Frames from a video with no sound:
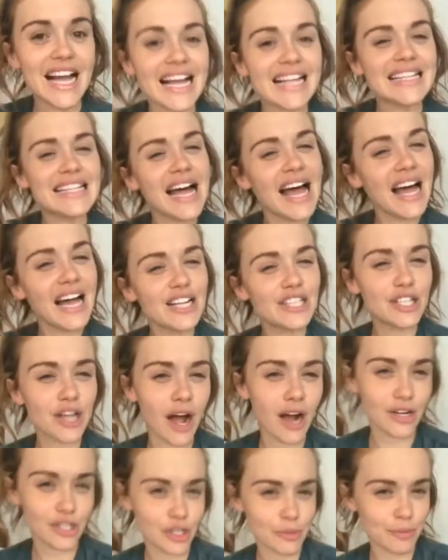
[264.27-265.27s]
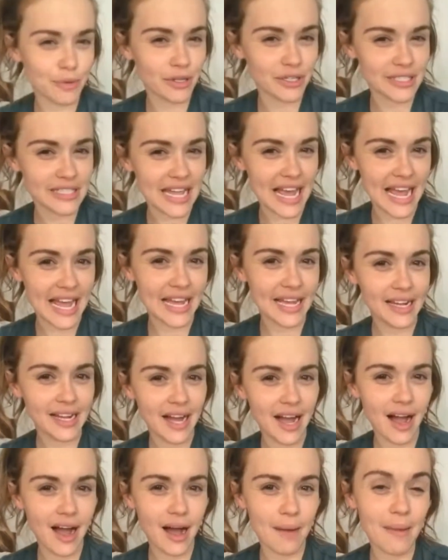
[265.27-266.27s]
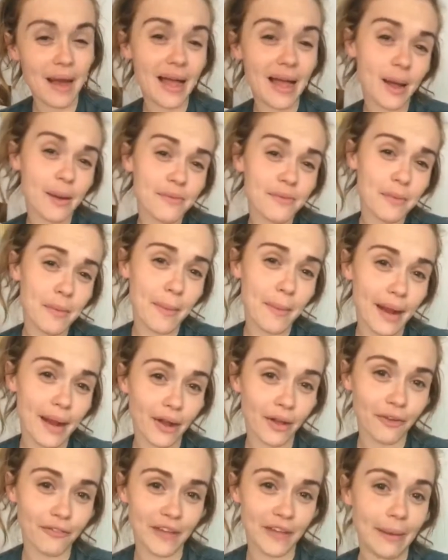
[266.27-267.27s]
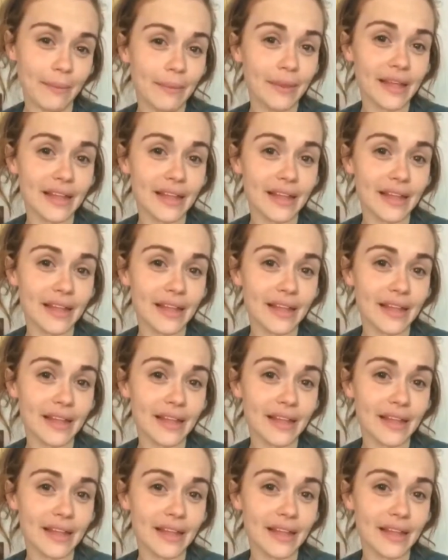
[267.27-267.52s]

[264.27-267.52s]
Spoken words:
not a doctor per se. I come from a medical family.